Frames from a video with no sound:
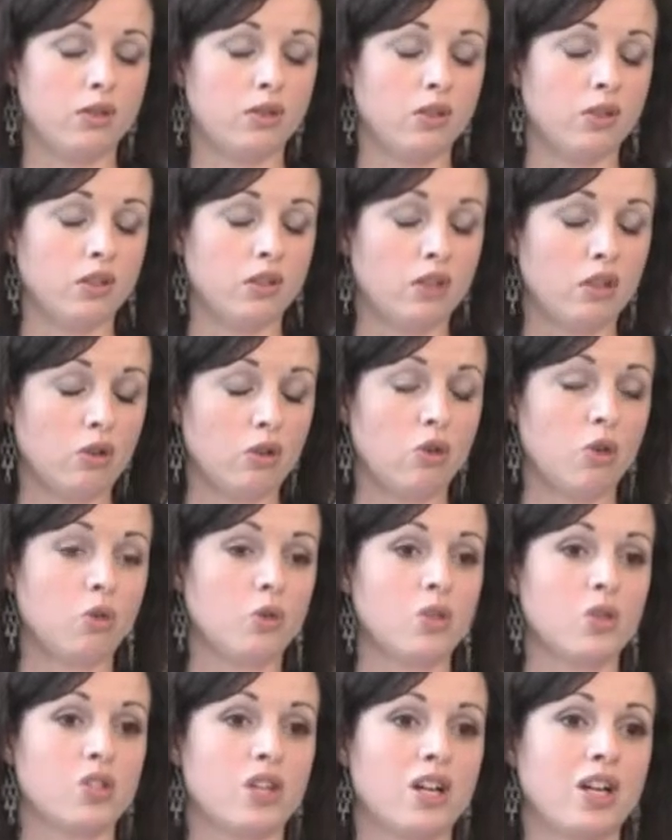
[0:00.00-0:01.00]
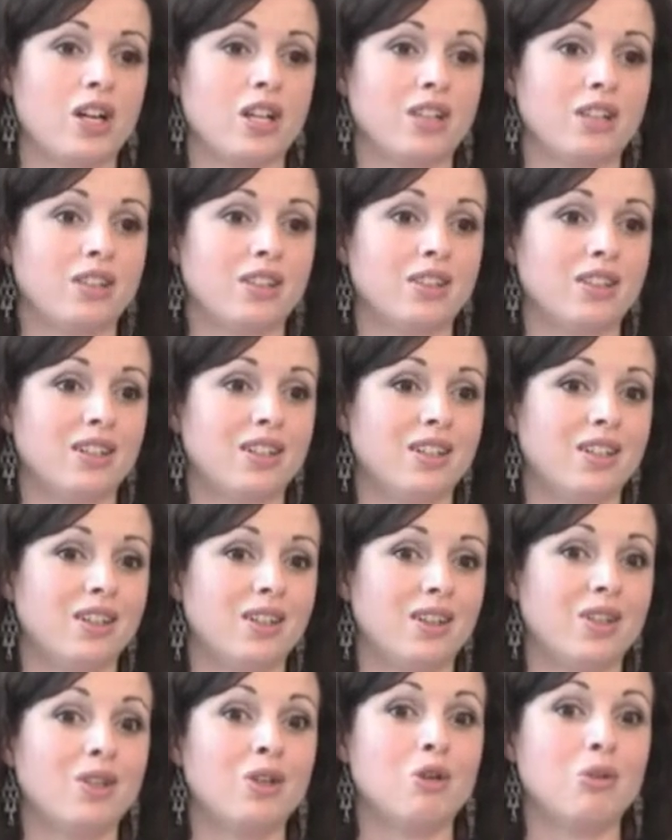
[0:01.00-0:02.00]
in the lower quartile
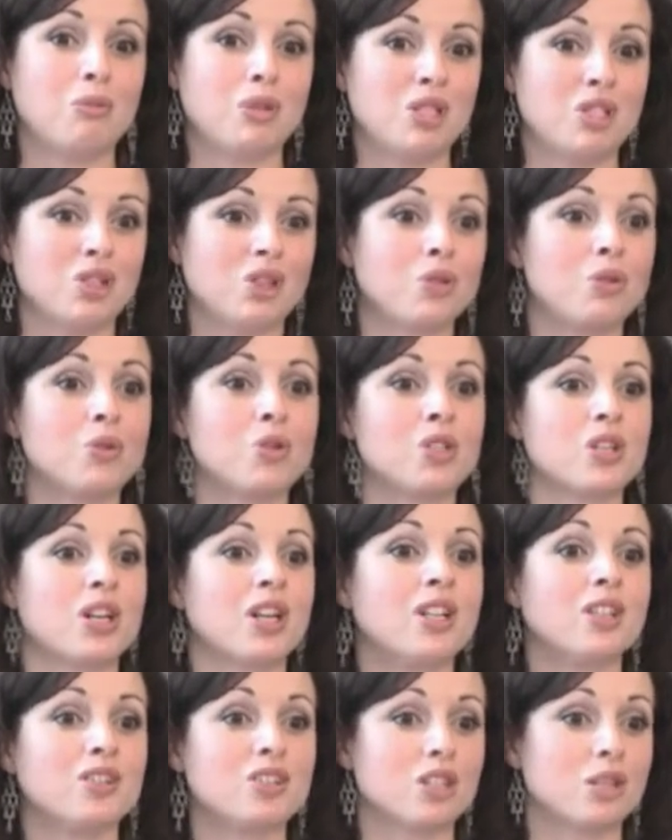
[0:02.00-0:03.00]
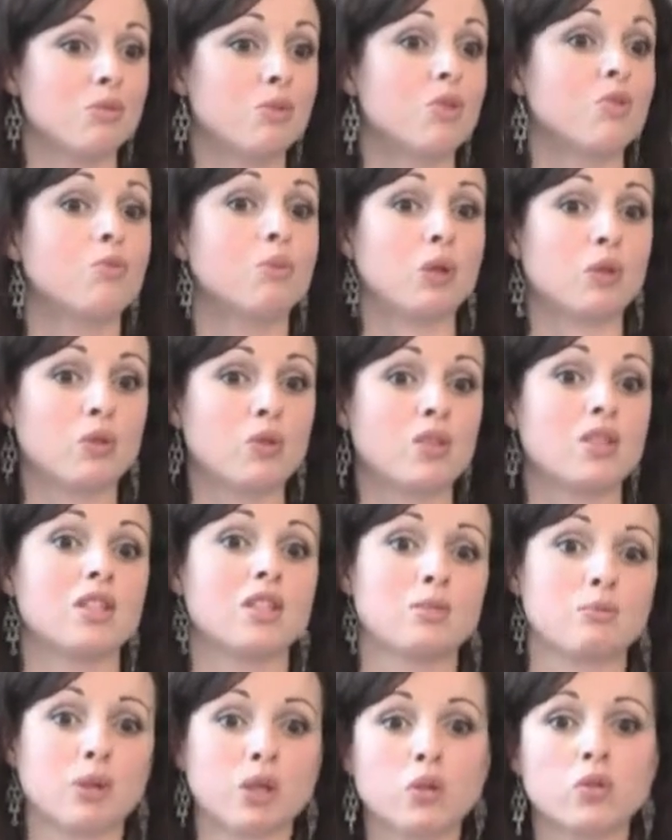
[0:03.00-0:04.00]
and lower middle quartile in terms of
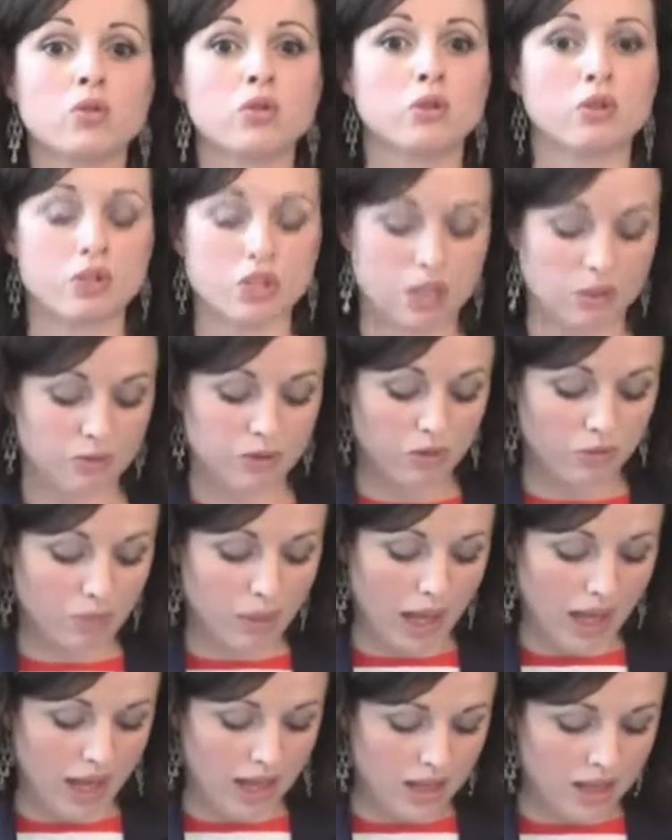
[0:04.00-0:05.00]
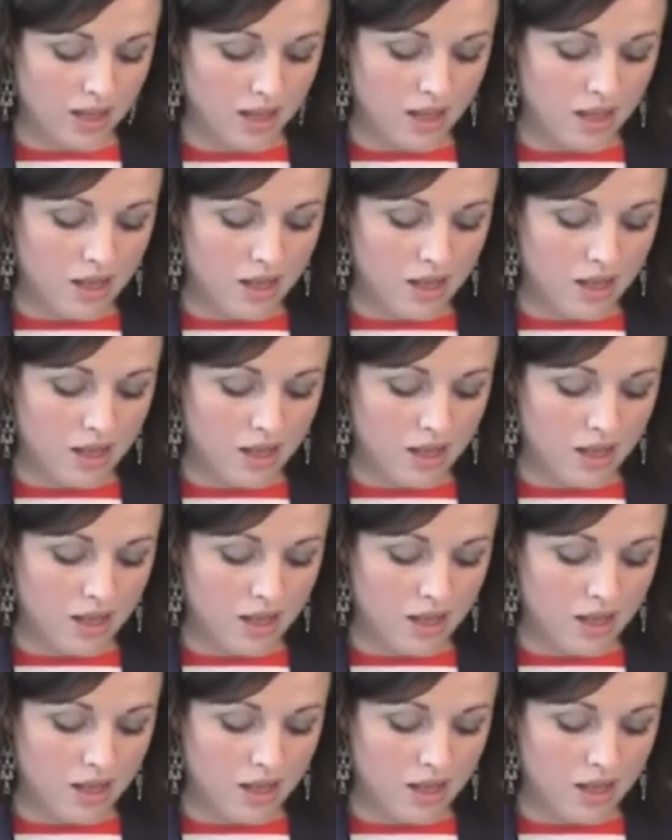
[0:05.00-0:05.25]
bonuses, but also in terms of pay.